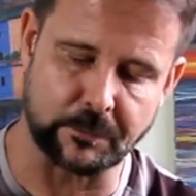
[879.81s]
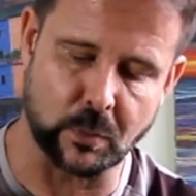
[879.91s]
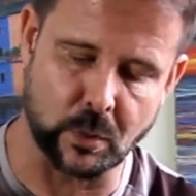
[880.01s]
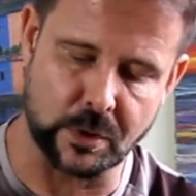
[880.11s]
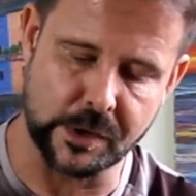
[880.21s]

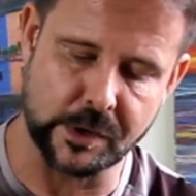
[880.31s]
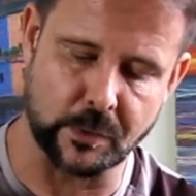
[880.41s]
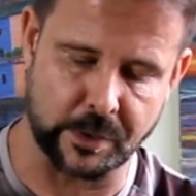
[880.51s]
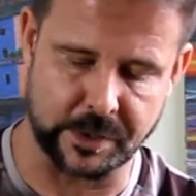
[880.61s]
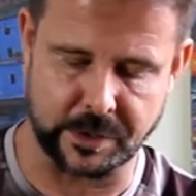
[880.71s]
board
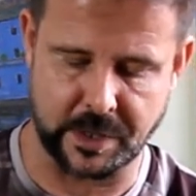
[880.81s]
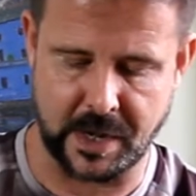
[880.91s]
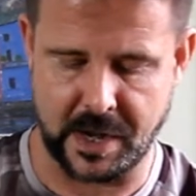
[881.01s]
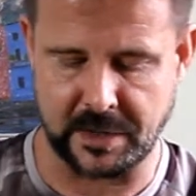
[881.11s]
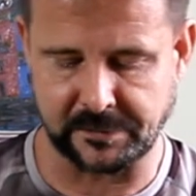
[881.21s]
or your
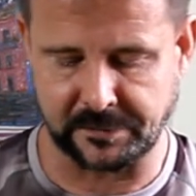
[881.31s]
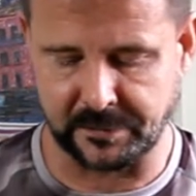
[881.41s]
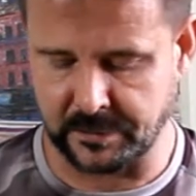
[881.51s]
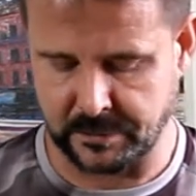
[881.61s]
case,